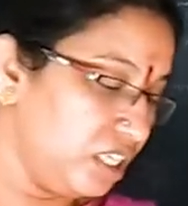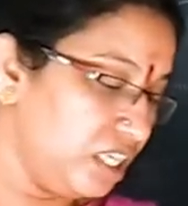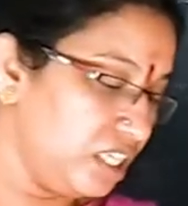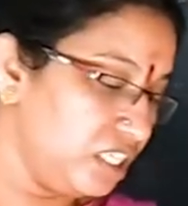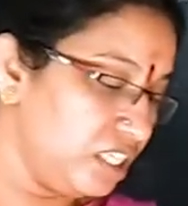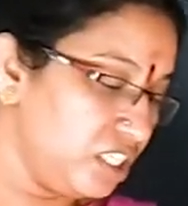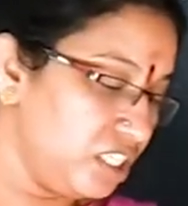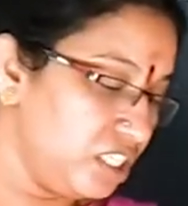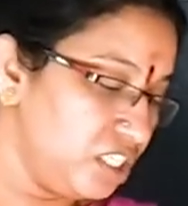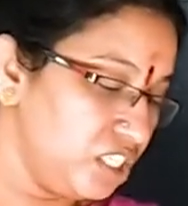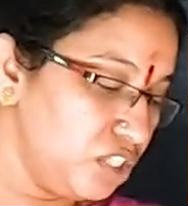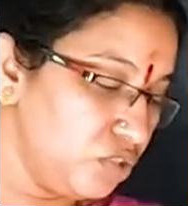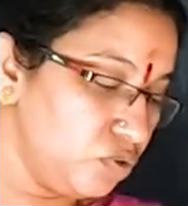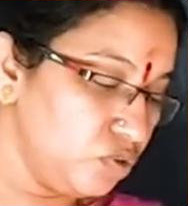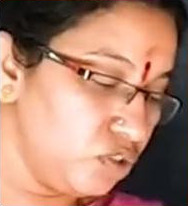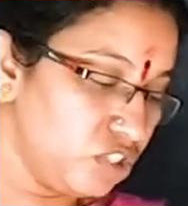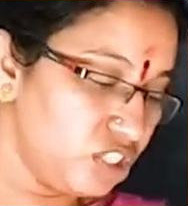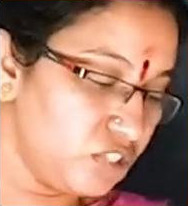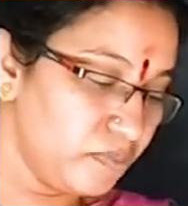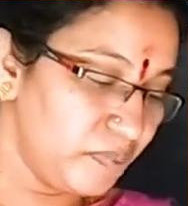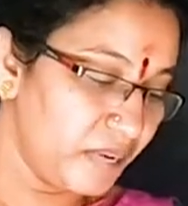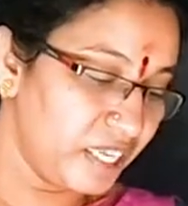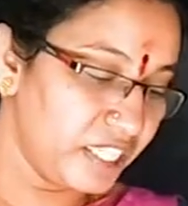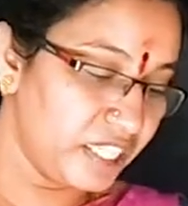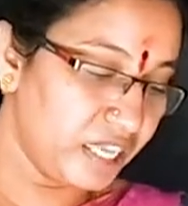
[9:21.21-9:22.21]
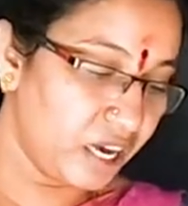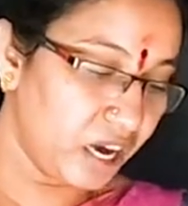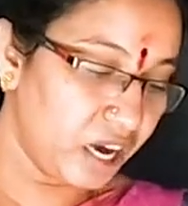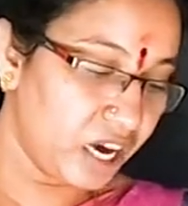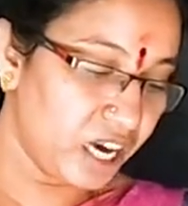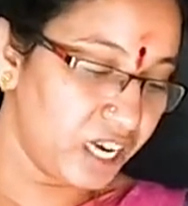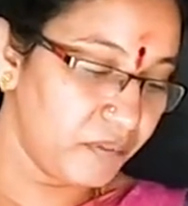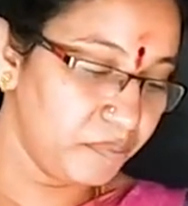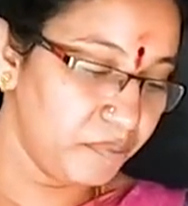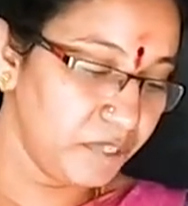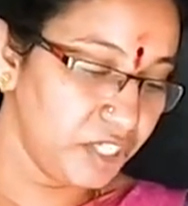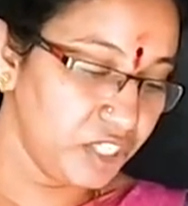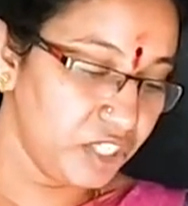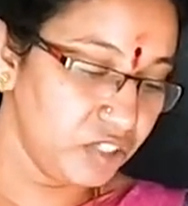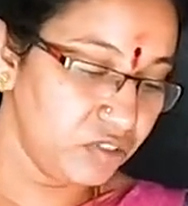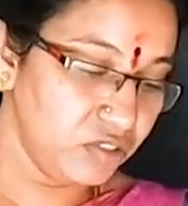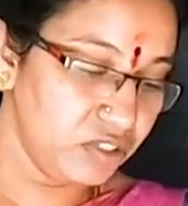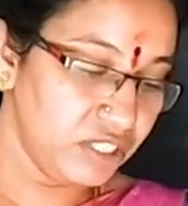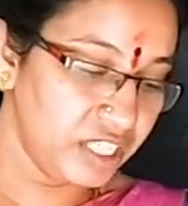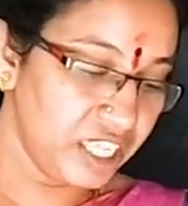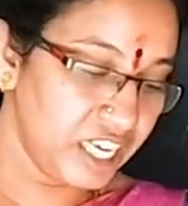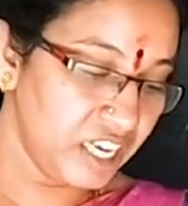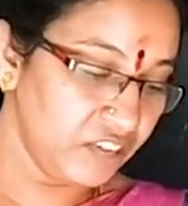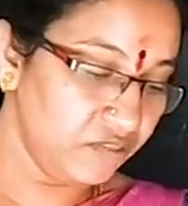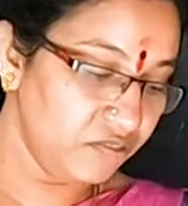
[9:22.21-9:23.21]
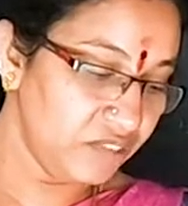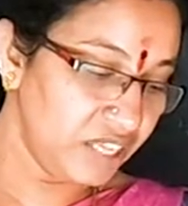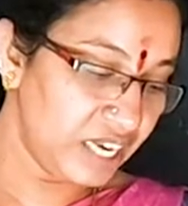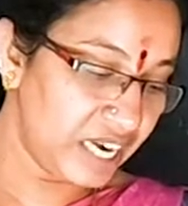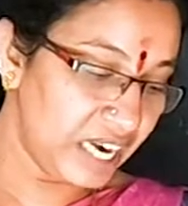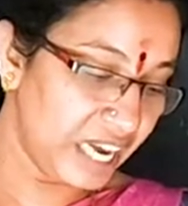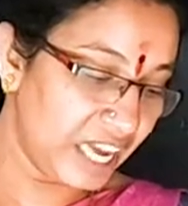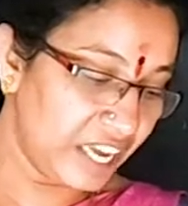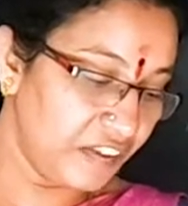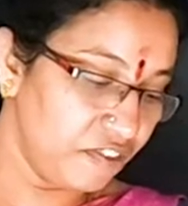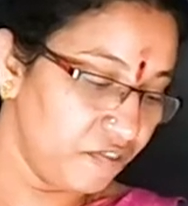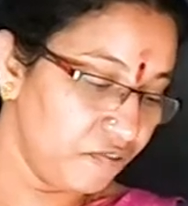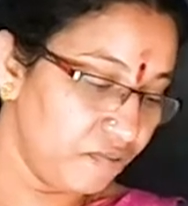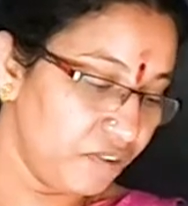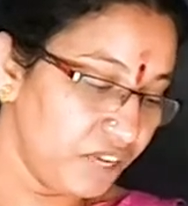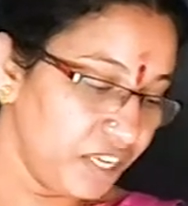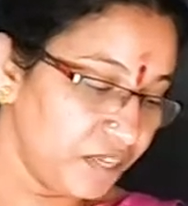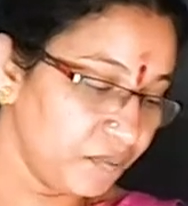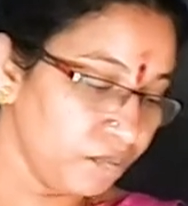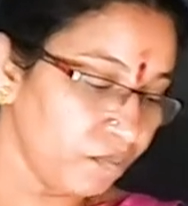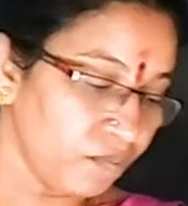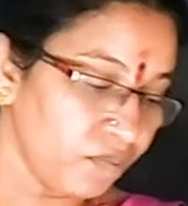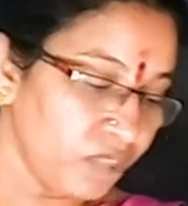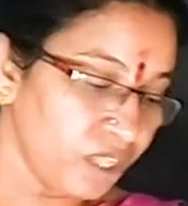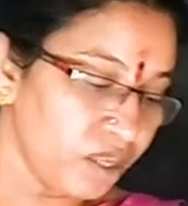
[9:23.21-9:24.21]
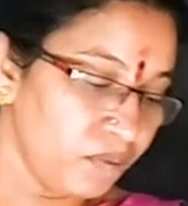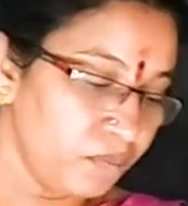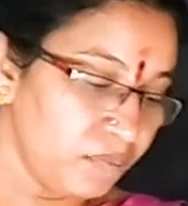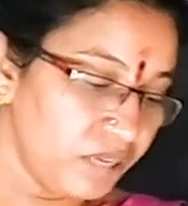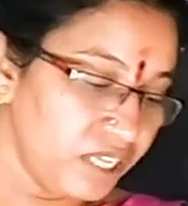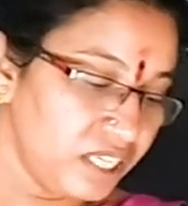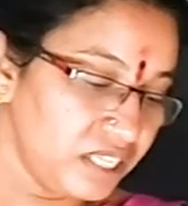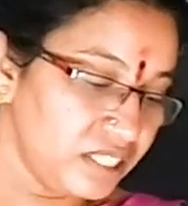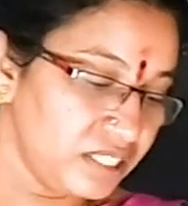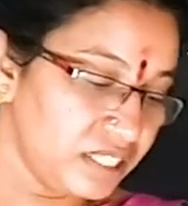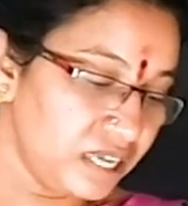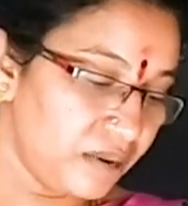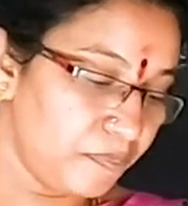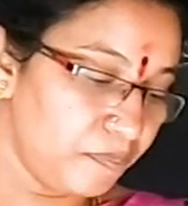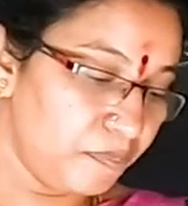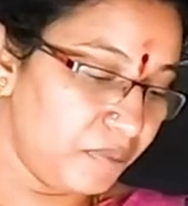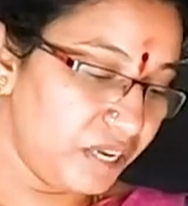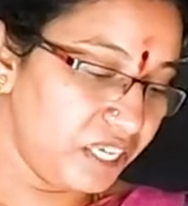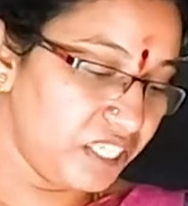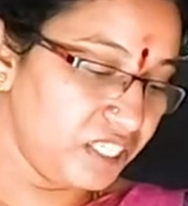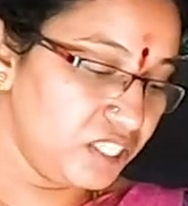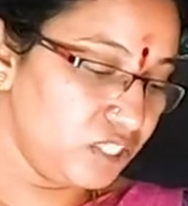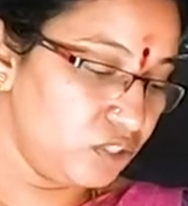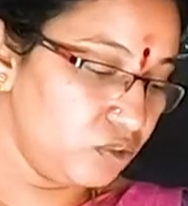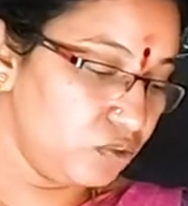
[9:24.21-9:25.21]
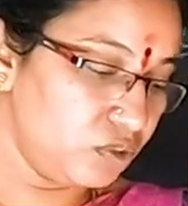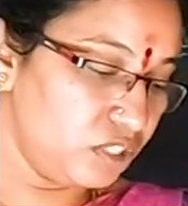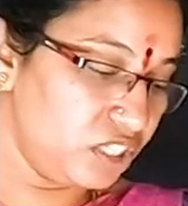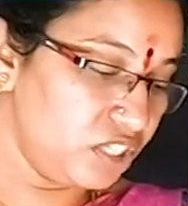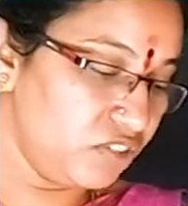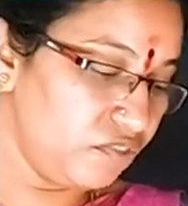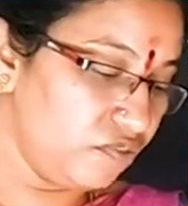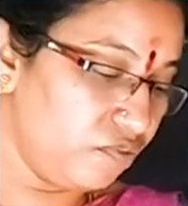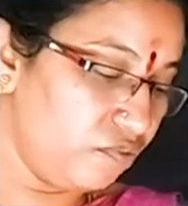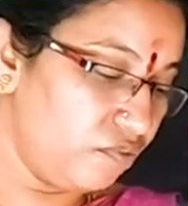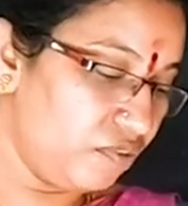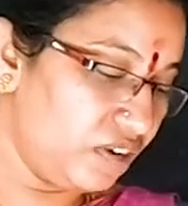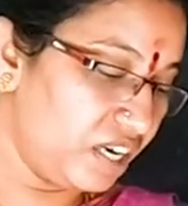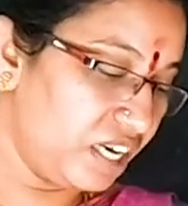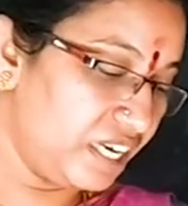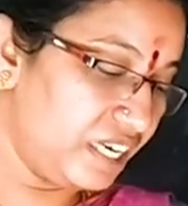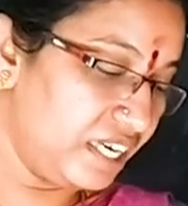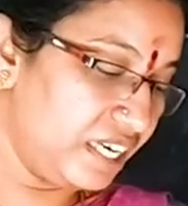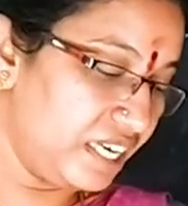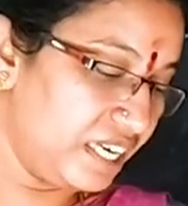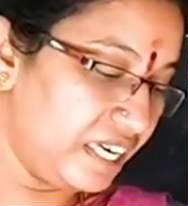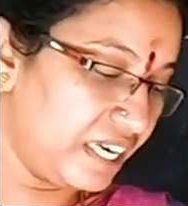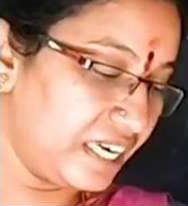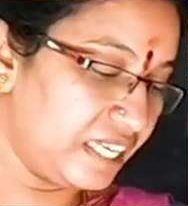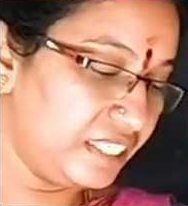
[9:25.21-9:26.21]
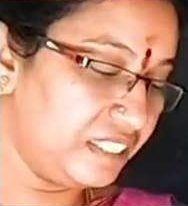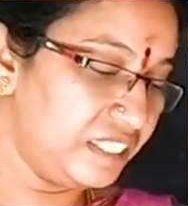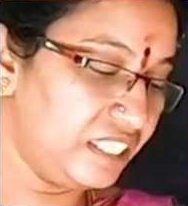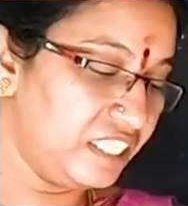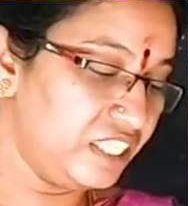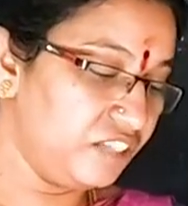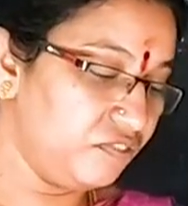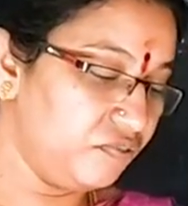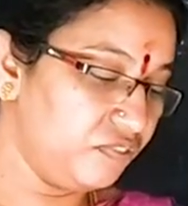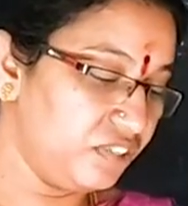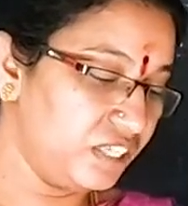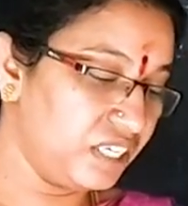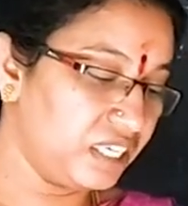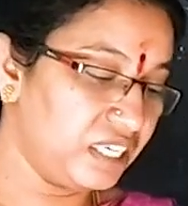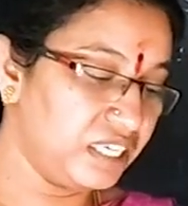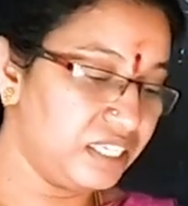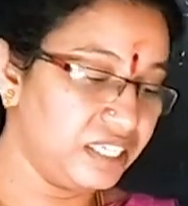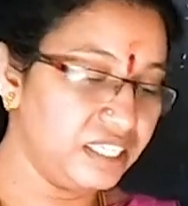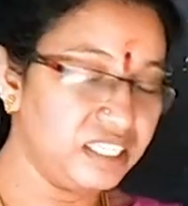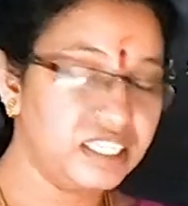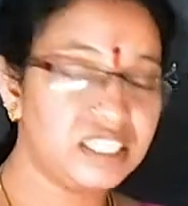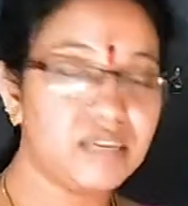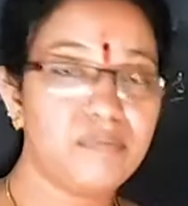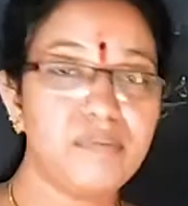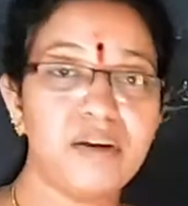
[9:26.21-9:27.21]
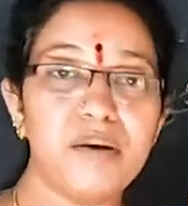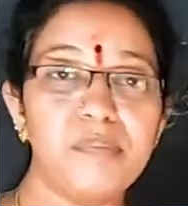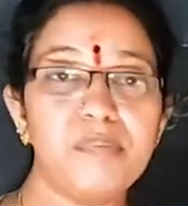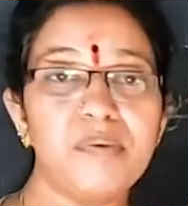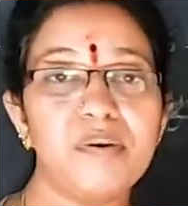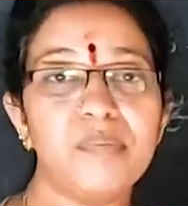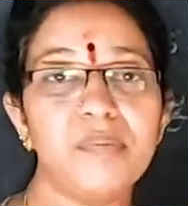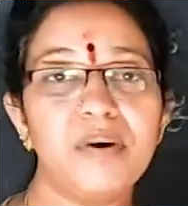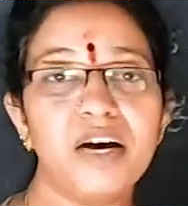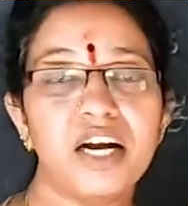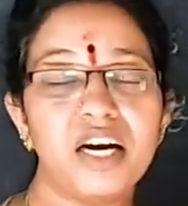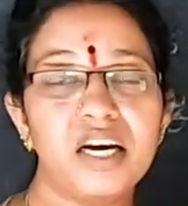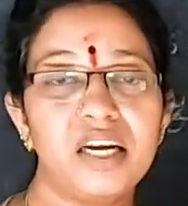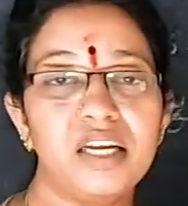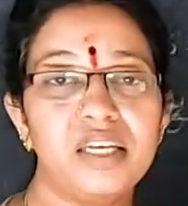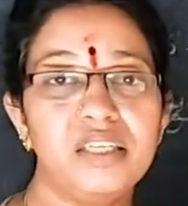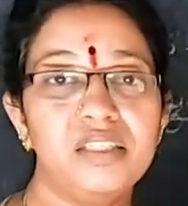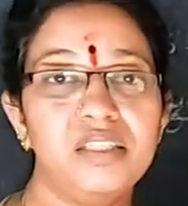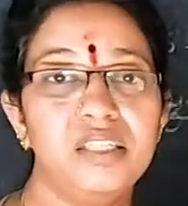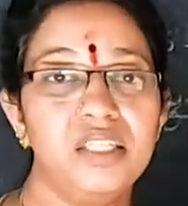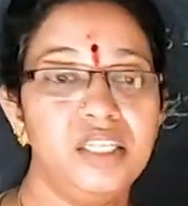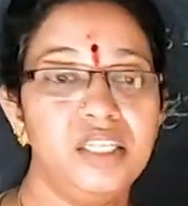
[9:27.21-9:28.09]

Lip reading: It is used by the army to save the life and bring supplies during flood and other difficulties. Namba eppa paakalam